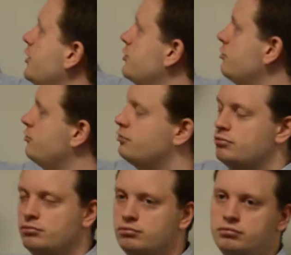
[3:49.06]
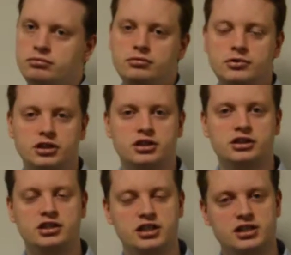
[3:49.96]
two
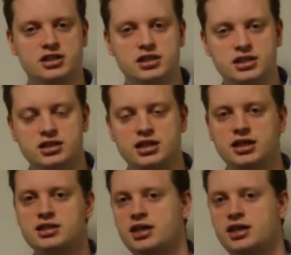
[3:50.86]
T statistics.